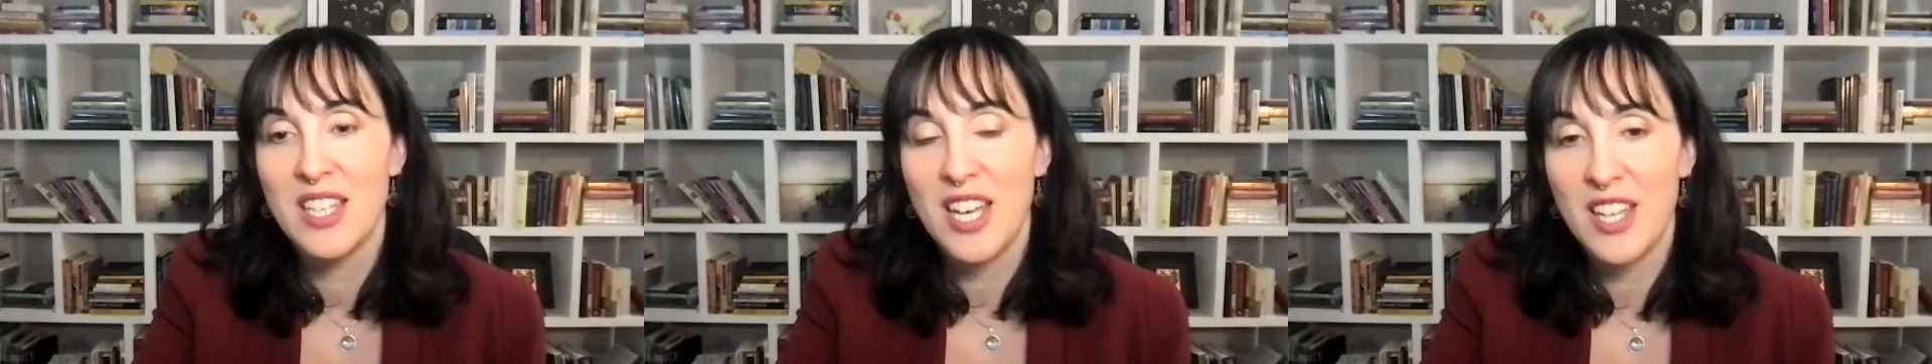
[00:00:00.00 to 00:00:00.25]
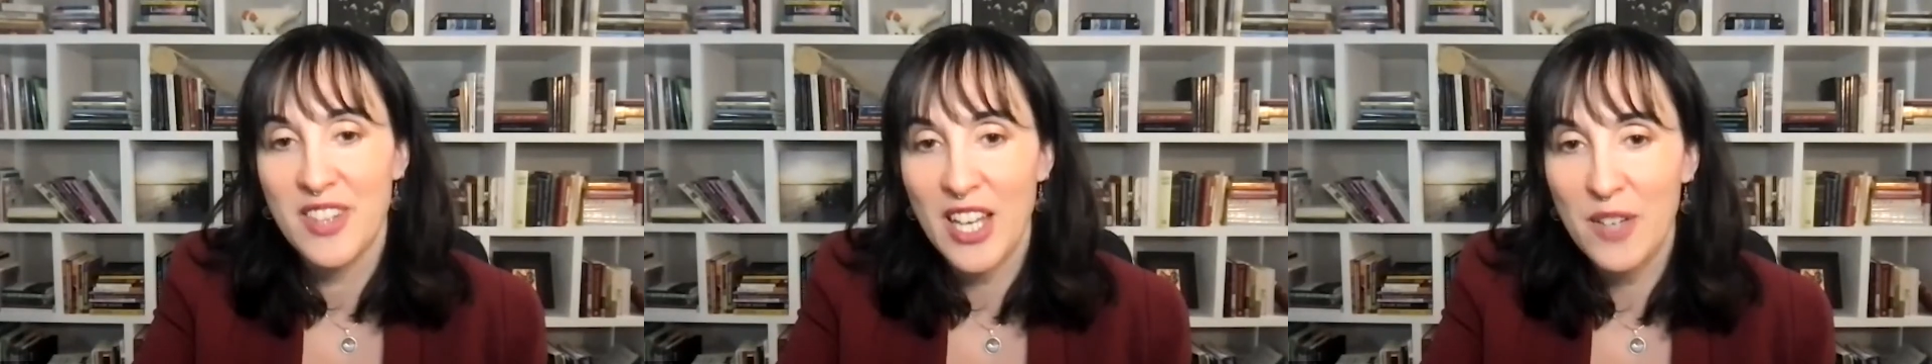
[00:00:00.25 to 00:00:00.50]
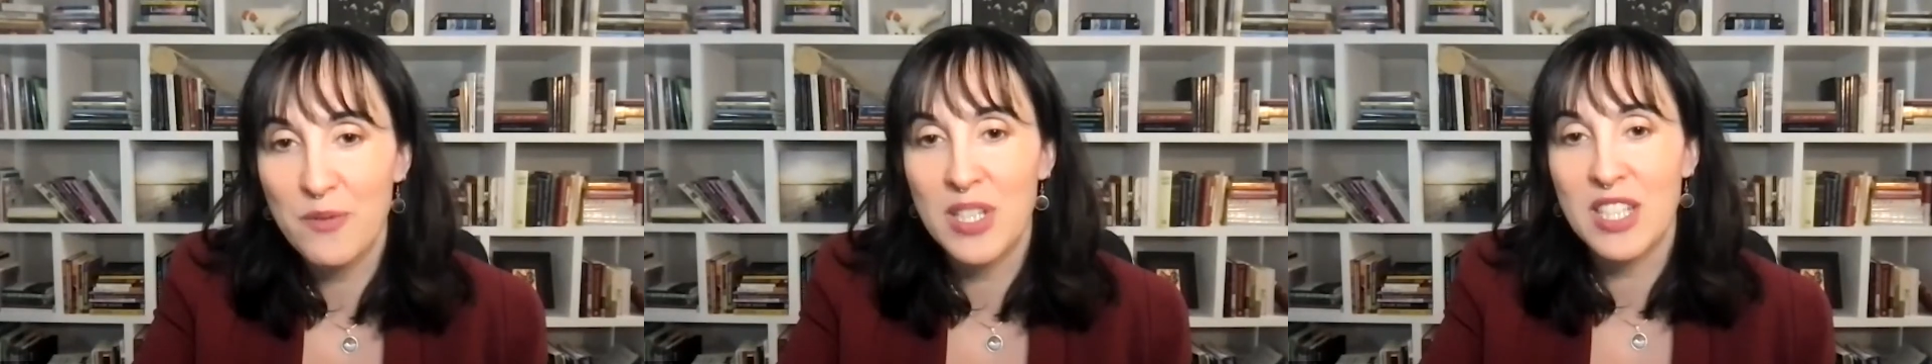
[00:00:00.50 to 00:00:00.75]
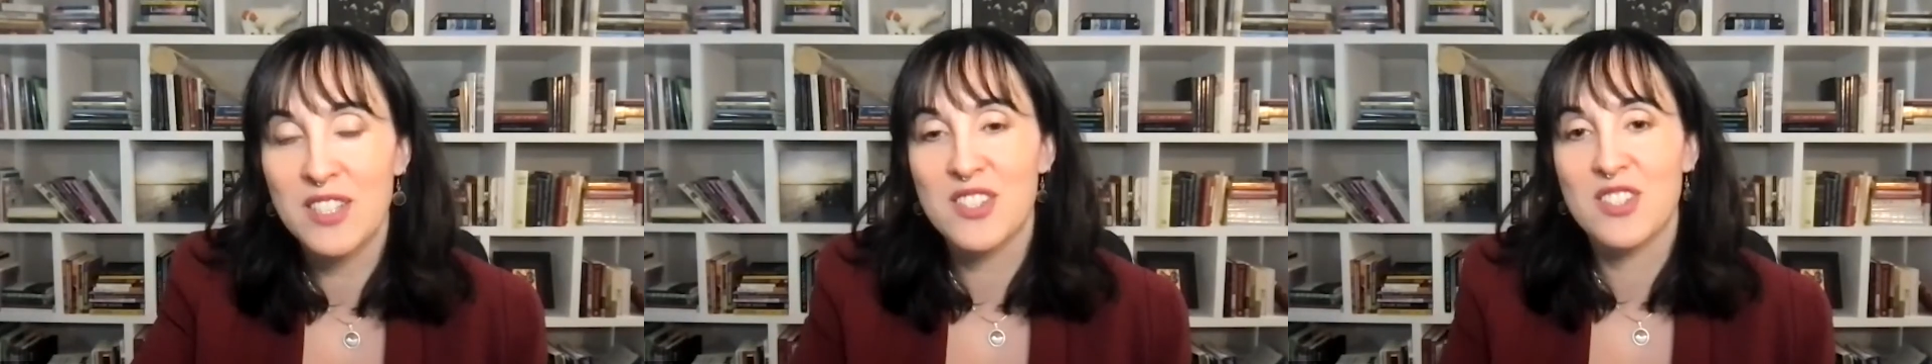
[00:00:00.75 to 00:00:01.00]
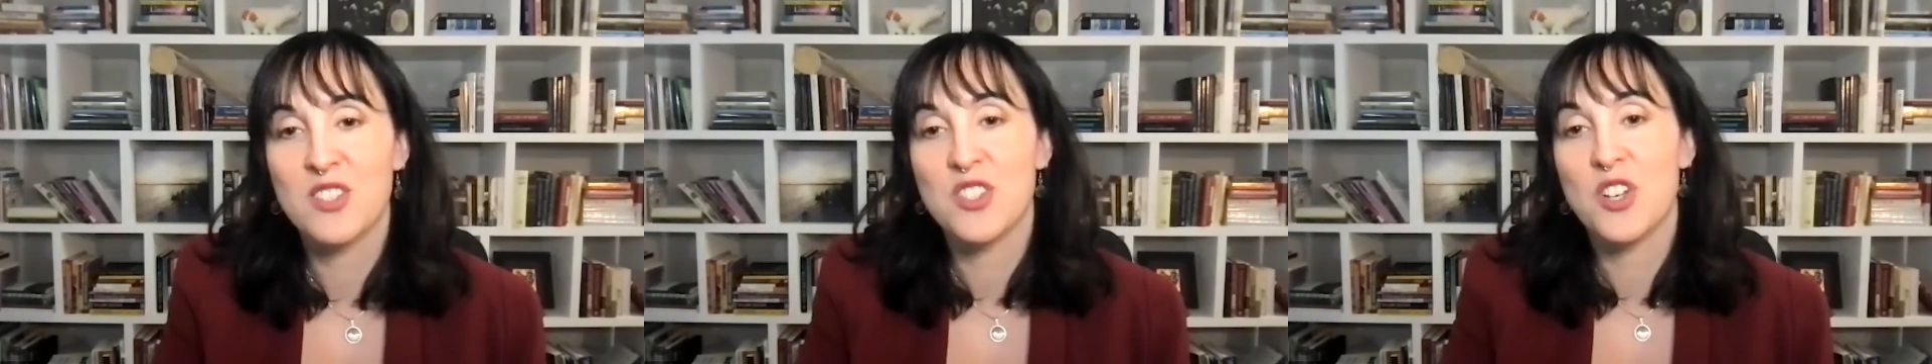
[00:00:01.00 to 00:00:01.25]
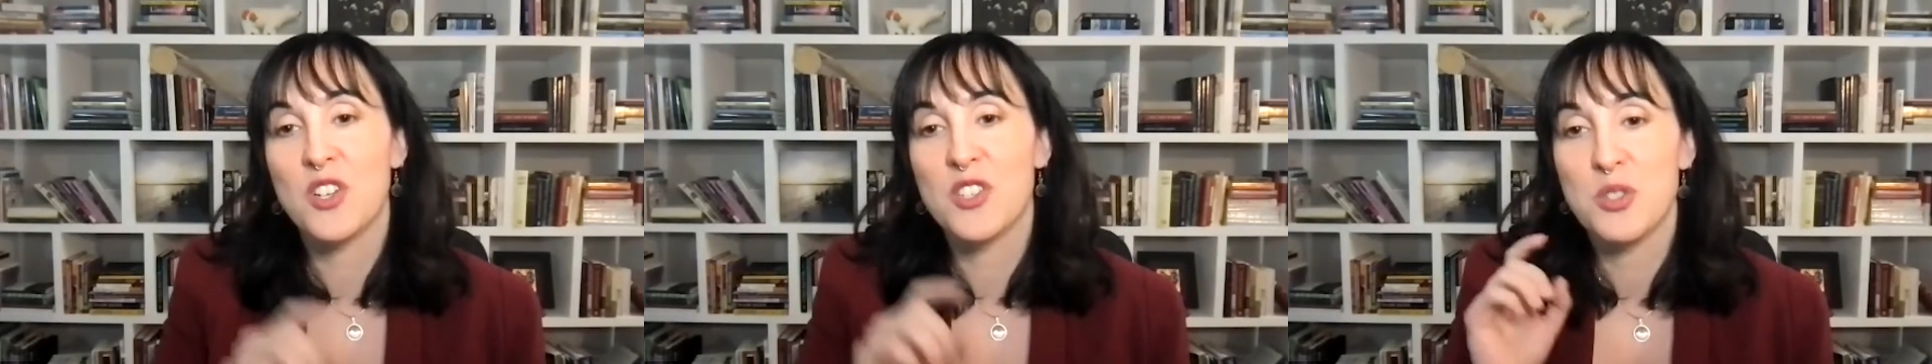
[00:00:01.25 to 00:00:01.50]
And that means there's
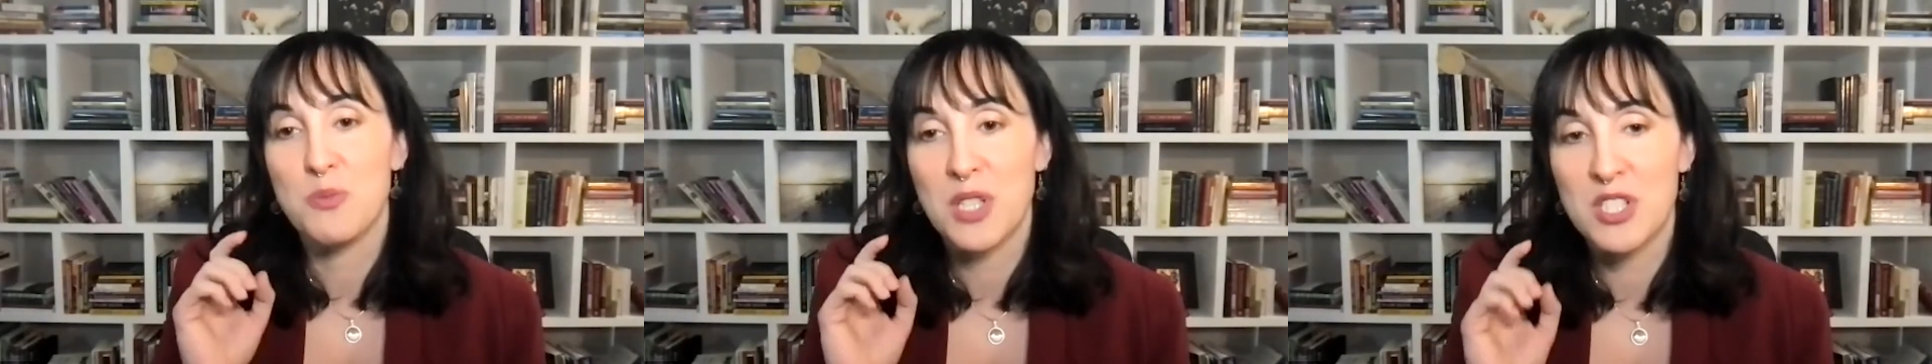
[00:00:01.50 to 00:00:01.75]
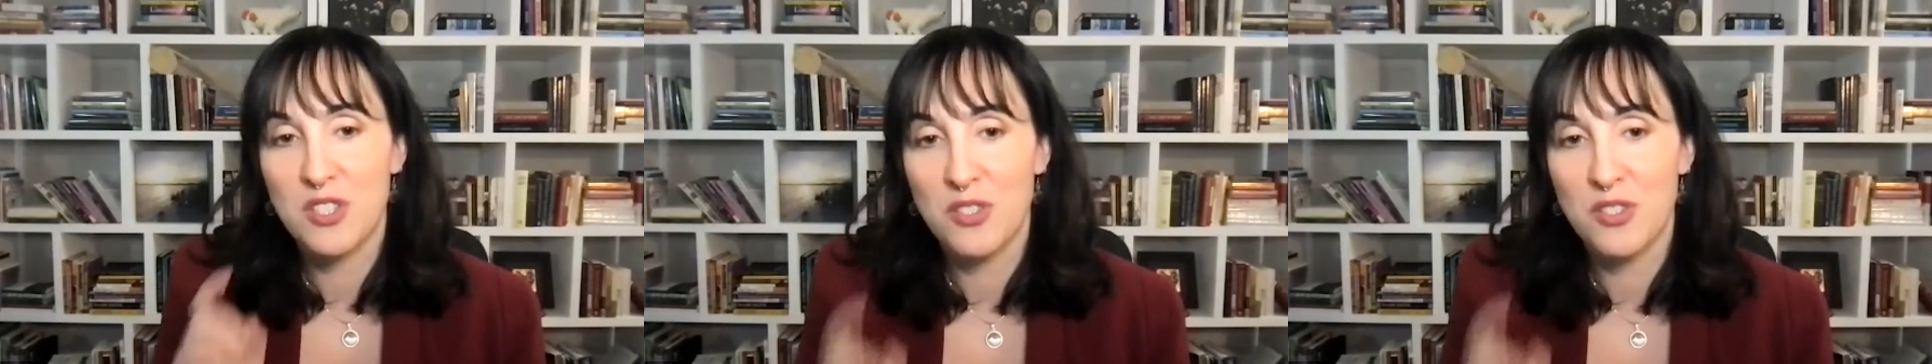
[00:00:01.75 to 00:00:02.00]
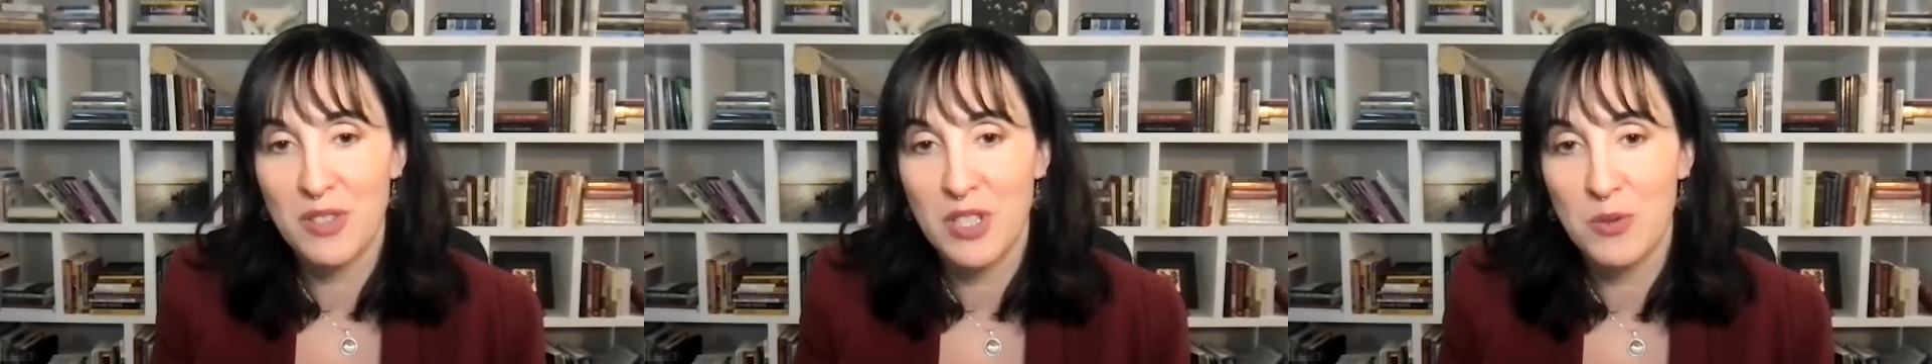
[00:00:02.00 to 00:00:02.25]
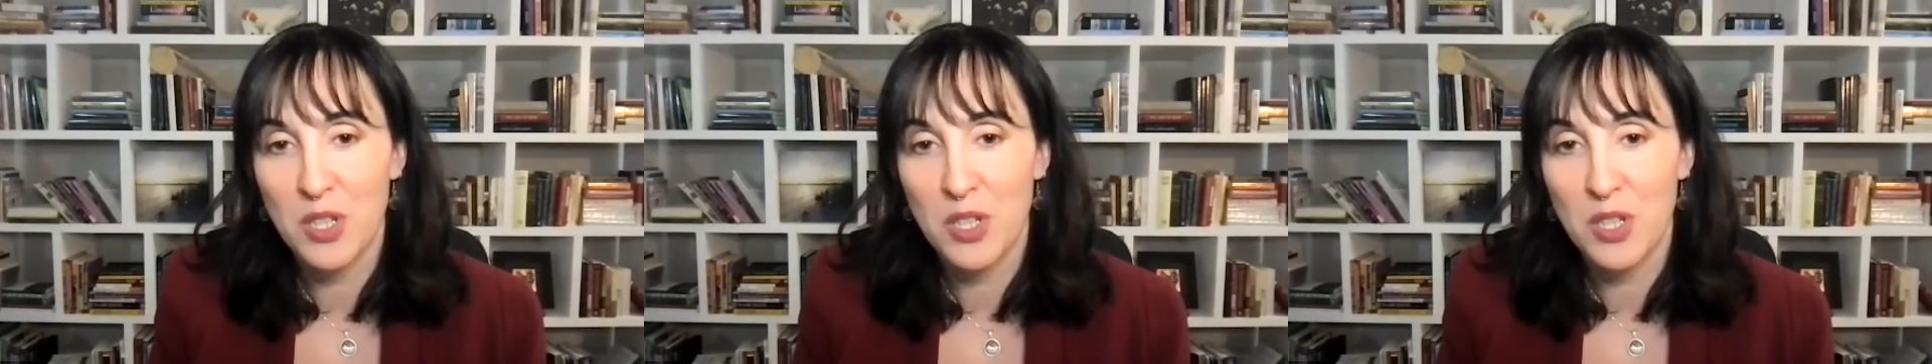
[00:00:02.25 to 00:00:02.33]
also much grieving